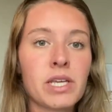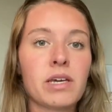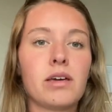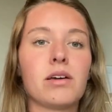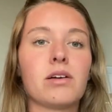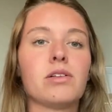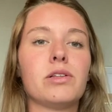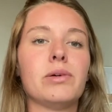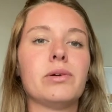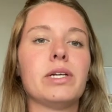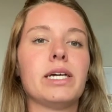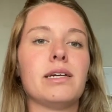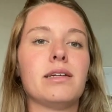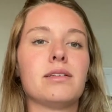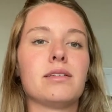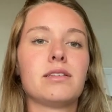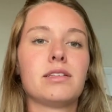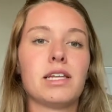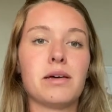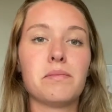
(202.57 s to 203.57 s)

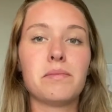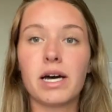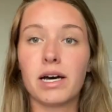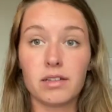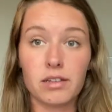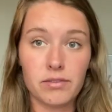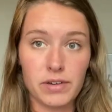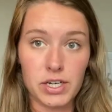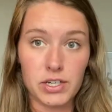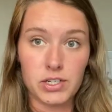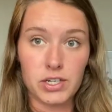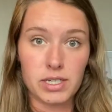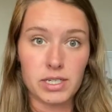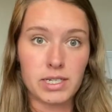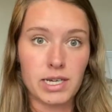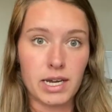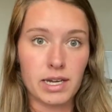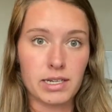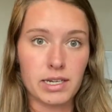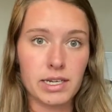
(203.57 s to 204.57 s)
including limb elevation
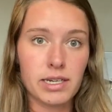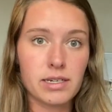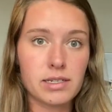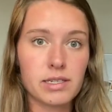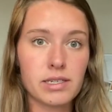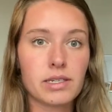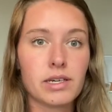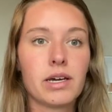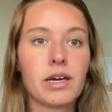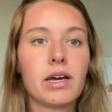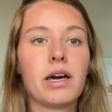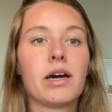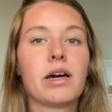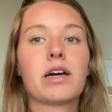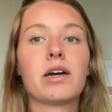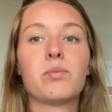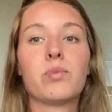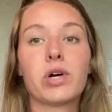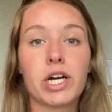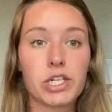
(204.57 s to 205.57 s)
techniques,
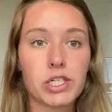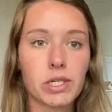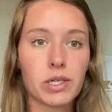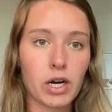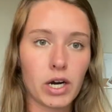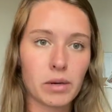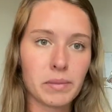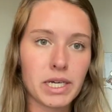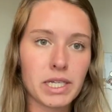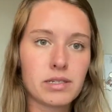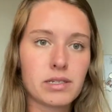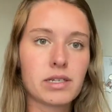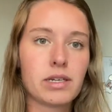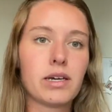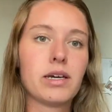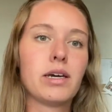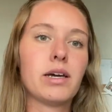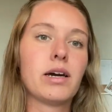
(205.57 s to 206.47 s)
compression garments,